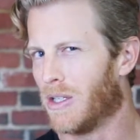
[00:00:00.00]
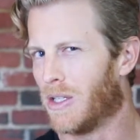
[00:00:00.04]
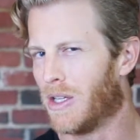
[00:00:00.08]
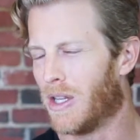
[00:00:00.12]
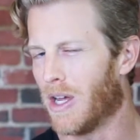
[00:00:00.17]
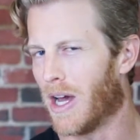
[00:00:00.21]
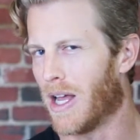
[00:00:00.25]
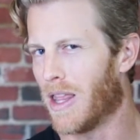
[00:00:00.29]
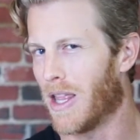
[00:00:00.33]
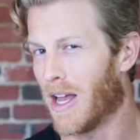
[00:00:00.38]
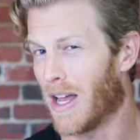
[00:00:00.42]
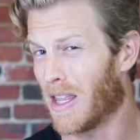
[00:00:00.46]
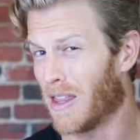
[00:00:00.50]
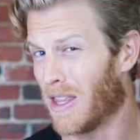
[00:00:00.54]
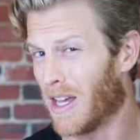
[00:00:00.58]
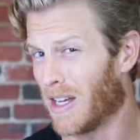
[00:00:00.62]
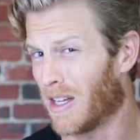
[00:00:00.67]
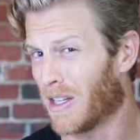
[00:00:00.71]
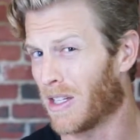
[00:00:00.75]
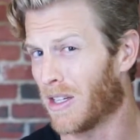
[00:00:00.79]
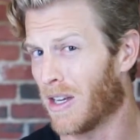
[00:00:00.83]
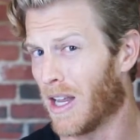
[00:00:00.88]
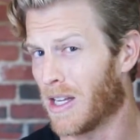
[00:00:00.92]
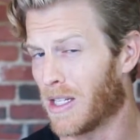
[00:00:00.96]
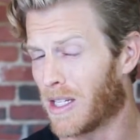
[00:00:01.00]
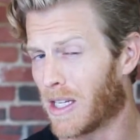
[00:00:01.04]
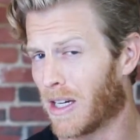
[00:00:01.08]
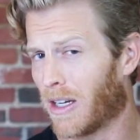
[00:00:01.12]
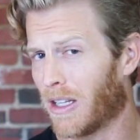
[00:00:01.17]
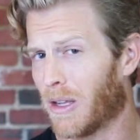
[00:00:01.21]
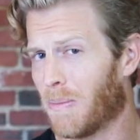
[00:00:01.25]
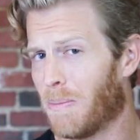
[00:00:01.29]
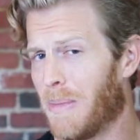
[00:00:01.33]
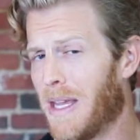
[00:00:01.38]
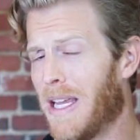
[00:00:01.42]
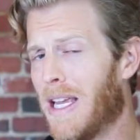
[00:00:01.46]
that doesn't
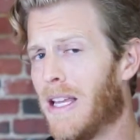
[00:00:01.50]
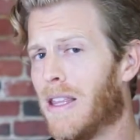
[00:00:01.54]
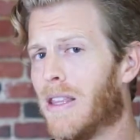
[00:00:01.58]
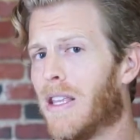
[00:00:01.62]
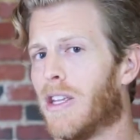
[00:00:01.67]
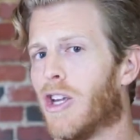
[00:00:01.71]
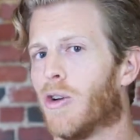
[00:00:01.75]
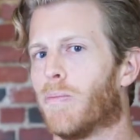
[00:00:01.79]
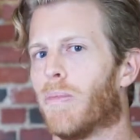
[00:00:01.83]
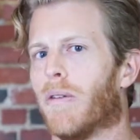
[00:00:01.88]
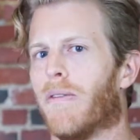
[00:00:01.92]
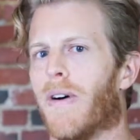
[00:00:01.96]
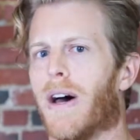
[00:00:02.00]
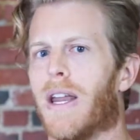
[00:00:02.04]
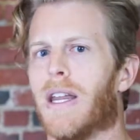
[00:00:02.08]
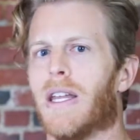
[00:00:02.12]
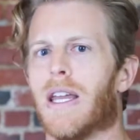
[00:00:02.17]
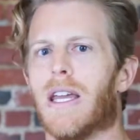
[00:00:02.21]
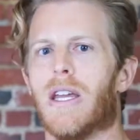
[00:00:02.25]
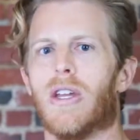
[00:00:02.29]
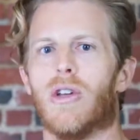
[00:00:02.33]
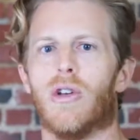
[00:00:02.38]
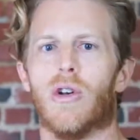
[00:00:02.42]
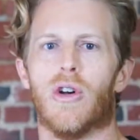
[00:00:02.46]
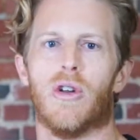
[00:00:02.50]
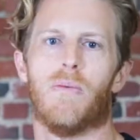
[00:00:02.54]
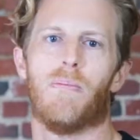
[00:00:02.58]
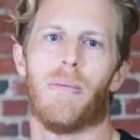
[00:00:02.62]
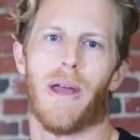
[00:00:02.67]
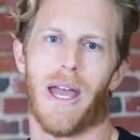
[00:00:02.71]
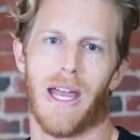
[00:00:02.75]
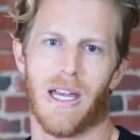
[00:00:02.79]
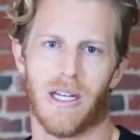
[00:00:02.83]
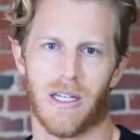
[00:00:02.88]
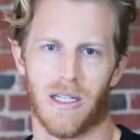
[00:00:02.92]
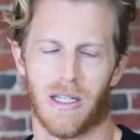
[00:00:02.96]
necessarily mean that you're providing a good
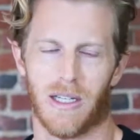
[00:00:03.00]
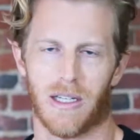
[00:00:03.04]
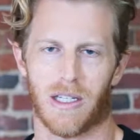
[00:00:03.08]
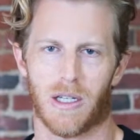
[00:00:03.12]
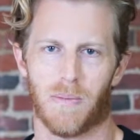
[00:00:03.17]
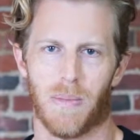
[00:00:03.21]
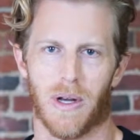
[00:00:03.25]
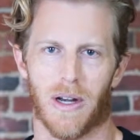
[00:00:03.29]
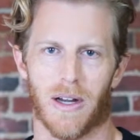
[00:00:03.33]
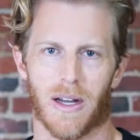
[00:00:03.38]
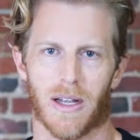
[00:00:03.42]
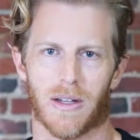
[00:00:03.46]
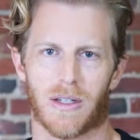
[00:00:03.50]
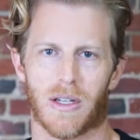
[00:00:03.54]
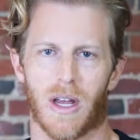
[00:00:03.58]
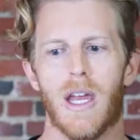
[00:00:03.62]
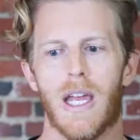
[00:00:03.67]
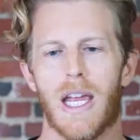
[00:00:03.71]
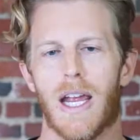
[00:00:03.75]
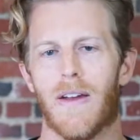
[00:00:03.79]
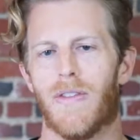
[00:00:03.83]
patient experience.